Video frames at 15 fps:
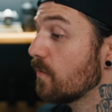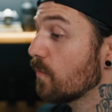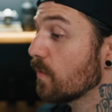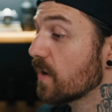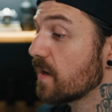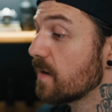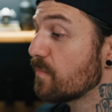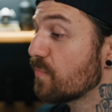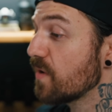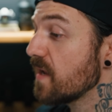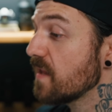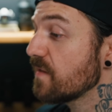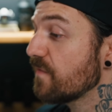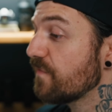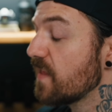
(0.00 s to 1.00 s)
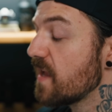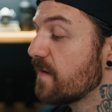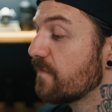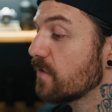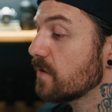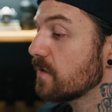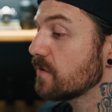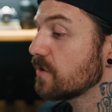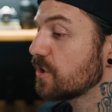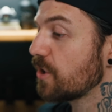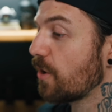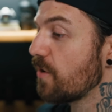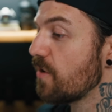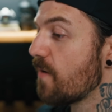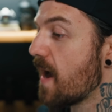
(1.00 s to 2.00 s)
We're gonna bring the flavor,
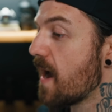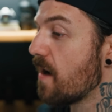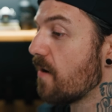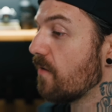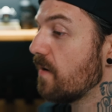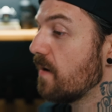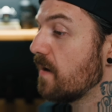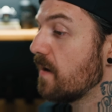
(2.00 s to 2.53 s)
show you how.